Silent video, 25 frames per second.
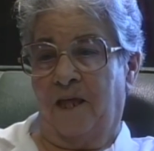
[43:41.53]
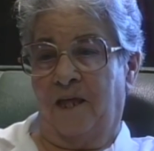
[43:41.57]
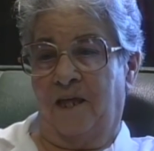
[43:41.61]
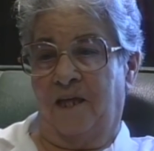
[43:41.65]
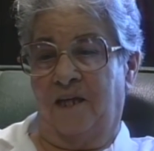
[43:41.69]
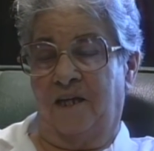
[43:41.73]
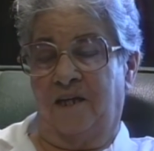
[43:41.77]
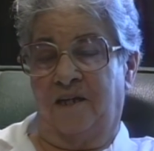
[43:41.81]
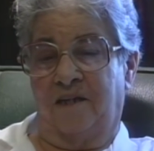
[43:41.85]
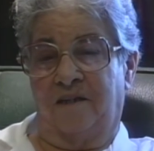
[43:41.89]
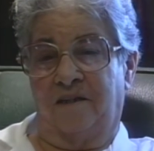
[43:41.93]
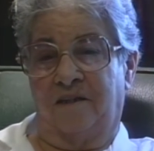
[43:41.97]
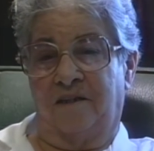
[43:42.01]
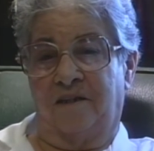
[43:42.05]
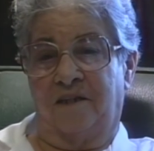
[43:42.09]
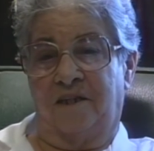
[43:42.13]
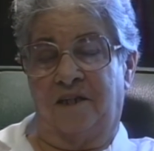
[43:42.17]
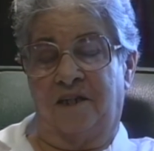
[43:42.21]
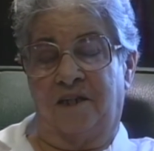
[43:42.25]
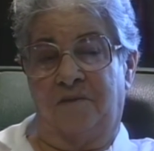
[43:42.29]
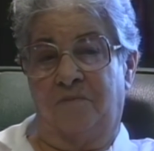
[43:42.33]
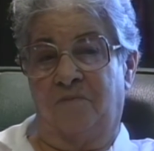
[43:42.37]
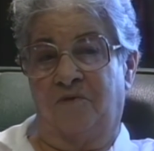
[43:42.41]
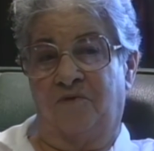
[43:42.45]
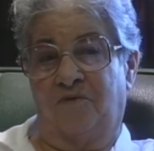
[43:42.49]
And the
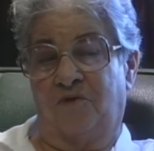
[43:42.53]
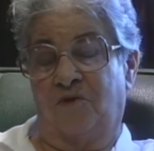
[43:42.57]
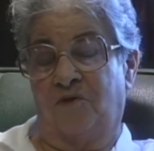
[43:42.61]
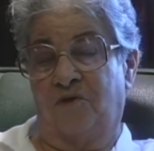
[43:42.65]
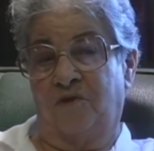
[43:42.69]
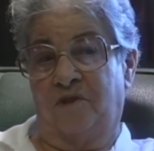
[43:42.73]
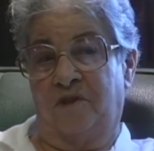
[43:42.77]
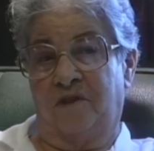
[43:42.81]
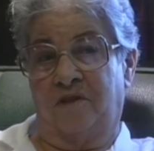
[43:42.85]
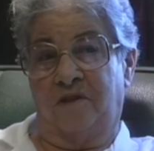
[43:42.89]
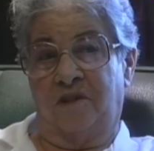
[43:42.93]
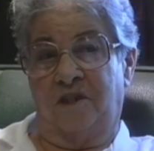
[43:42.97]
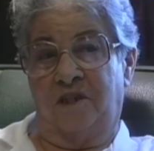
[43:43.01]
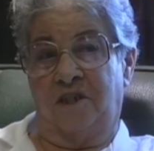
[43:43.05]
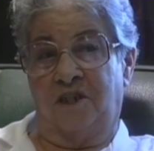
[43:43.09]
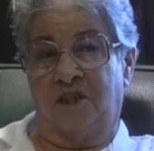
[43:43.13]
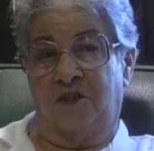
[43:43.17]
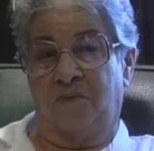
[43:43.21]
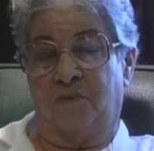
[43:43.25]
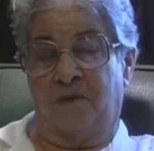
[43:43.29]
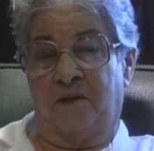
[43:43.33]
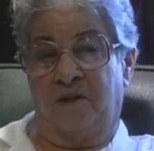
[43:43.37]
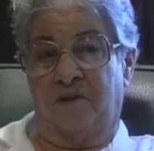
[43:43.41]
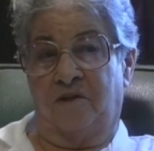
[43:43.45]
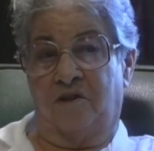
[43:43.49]
day before the
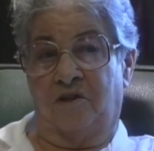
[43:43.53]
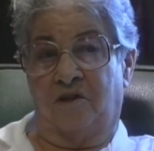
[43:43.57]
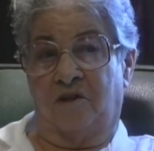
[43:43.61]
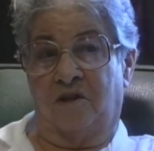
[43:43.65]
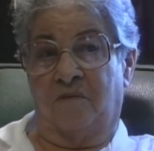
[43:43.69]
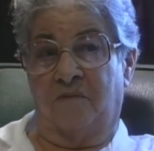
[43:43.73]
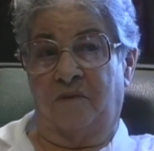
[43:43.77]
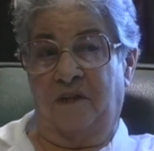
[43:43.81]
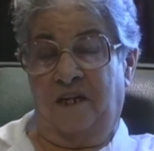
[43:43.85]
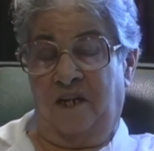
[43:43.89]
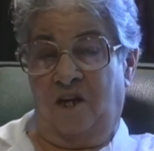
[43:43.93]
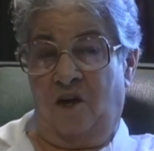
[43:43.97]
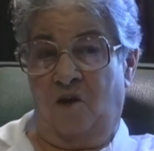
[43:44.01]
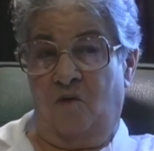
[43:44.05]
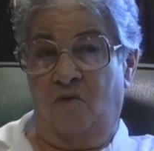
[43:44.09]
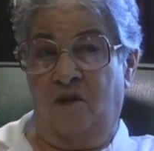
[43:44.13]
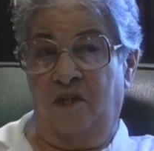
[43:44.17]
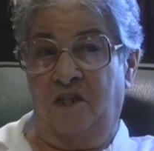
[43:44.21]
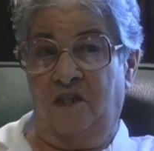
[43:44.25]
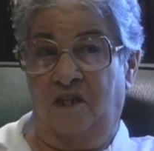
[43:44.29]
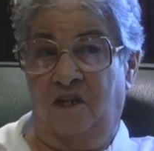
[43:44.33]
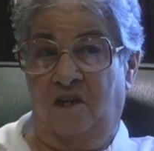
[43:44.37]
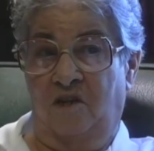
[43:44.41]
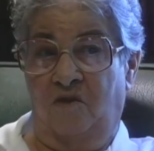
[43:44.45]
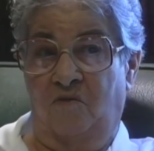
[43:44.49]
inspector come, they'd
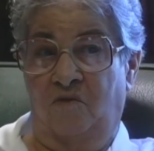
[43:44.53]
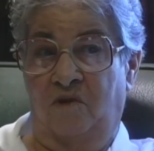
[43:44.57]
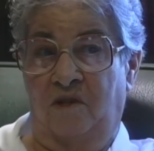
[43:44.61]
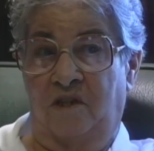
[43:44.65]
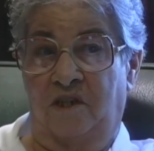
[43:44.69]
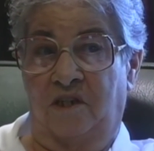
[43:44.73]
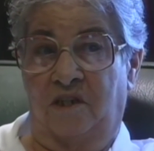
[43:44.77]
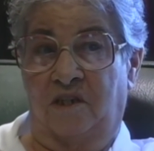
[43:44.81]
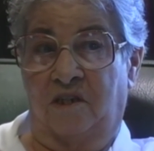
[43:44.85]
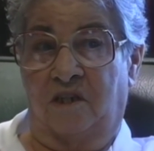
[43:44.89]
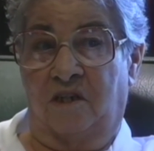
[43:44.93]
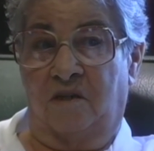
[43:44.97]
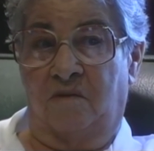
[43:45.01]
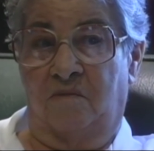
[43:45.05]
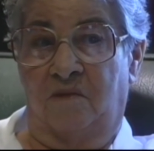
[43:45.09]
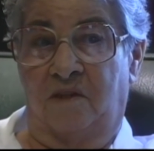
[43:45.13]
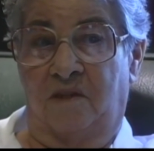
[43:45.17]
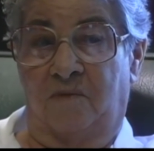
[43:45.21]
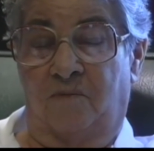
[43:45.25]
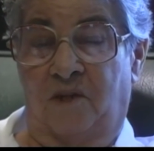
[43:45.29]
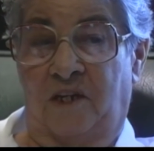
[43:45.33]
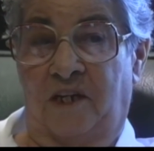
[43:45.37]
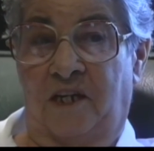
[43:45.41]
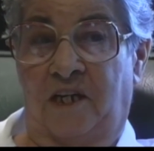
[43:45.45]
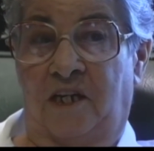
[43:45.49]
always know when this coming.
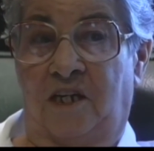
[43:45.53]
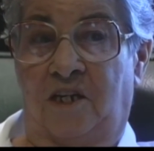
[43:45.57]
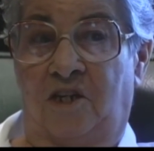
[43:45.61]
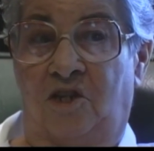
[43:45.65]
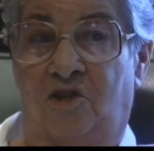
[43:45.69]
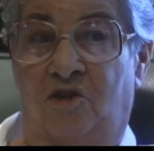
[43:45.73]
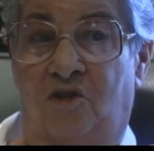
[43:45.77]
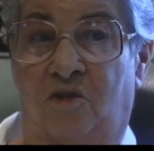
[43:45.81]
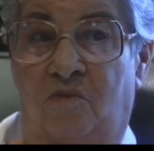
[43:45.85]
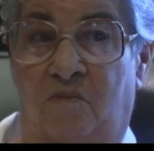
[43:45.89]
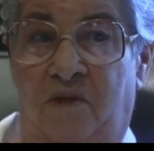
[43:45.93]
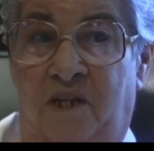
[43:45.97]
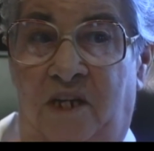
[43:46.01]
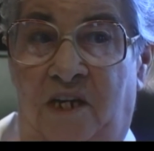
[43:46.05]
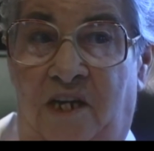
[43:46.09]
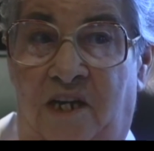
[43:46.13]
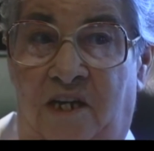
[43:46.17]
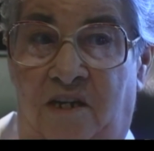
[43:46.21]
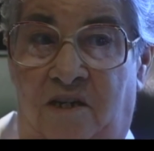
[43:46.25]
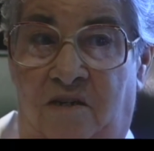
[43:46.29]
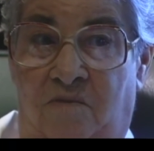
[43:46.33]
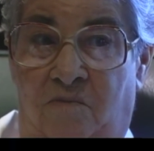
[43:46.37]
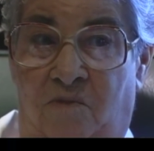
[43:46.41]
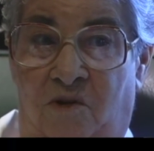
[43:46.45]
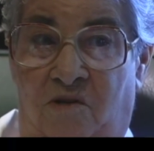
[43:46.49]
Well, Annie, you can be
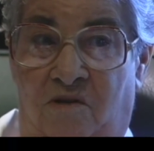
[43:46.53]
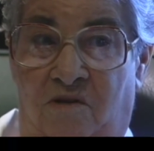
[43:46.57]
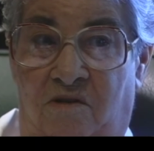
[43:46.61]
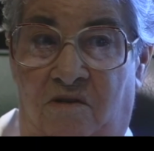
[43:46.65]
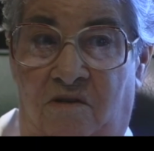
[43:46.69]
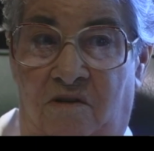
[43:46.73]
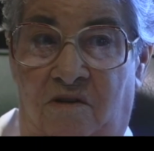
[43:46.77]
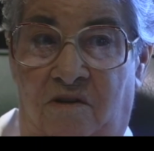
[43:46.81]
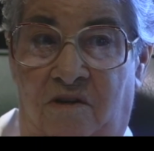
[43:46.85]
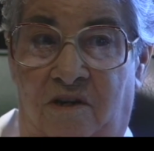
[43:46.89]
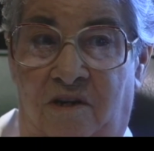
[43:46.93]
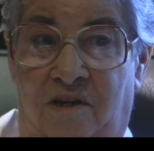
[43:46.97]
out tomorrow.